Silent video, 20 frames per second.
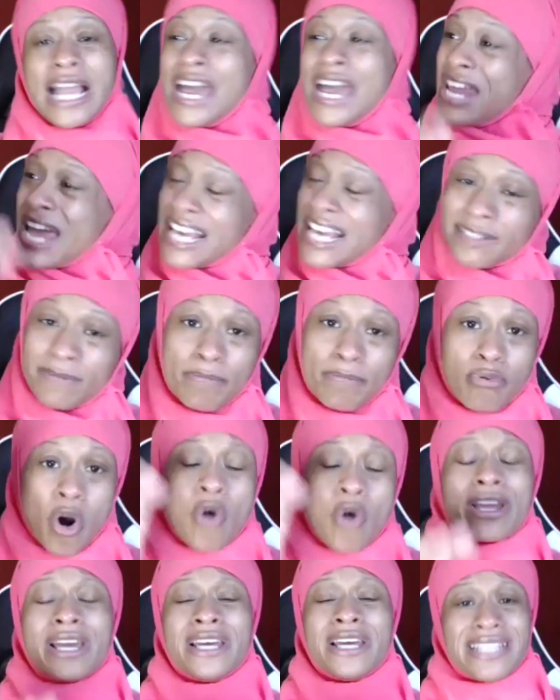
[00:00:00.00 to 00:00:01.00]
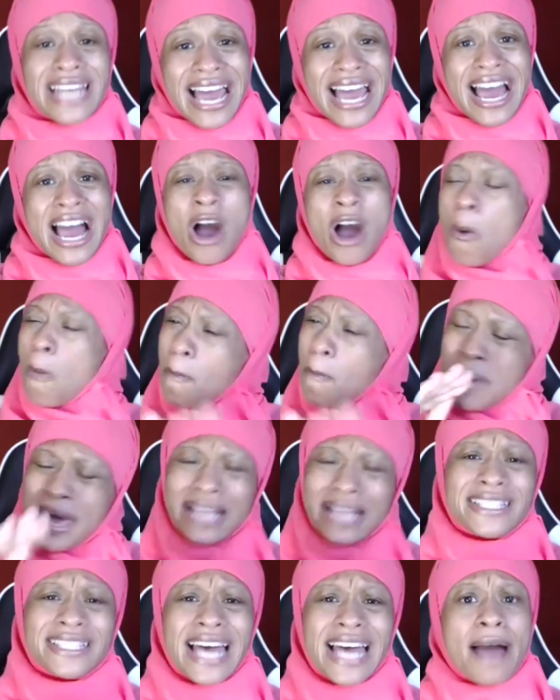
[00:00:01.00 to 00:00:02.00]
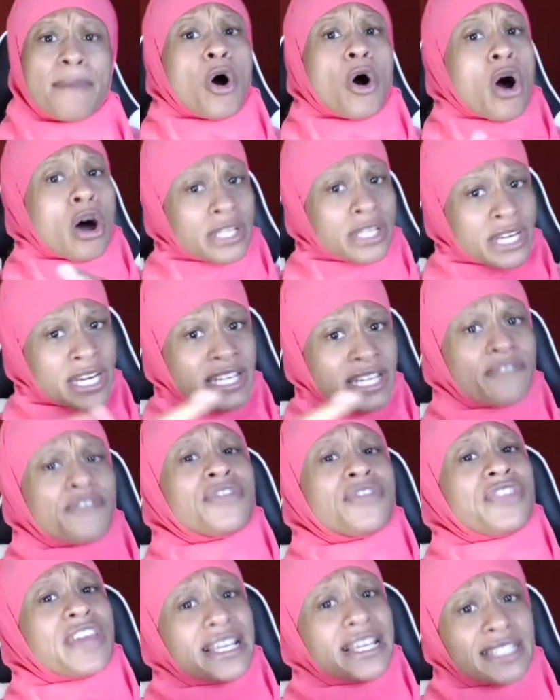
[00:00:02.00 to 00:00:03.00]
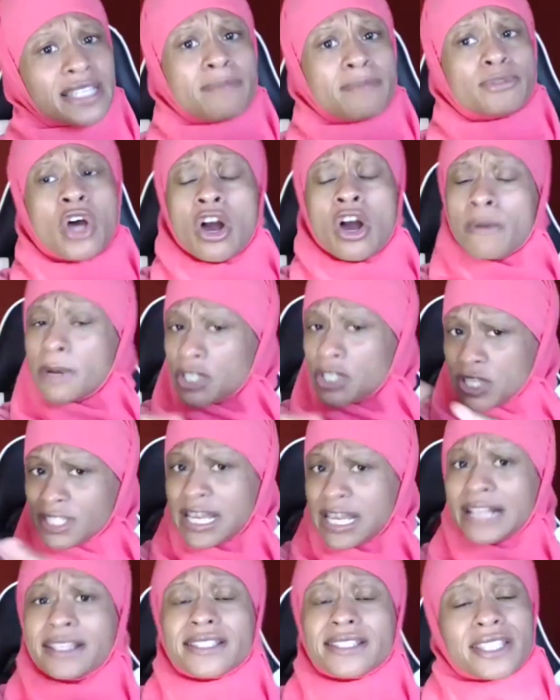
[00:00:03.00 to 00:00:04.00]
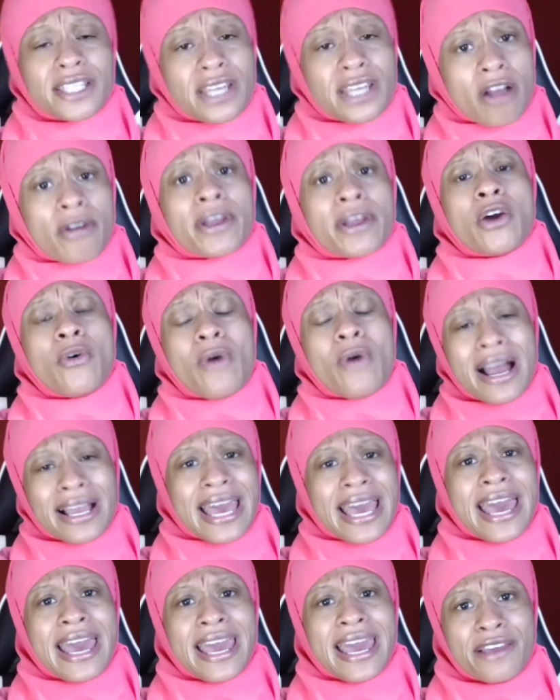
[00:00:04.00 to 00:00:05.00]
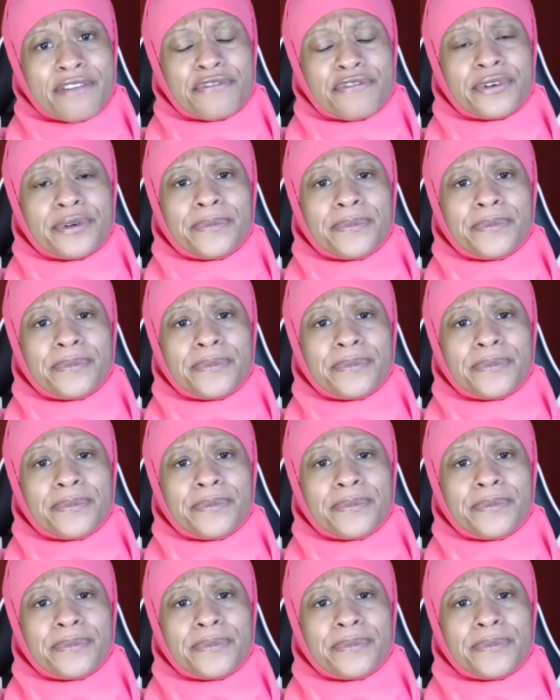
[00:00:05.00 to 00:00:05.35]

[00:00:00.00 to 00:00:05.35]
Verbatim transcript: and has broken down big time all of the different things that I'm talking about, just like the scenario I gave.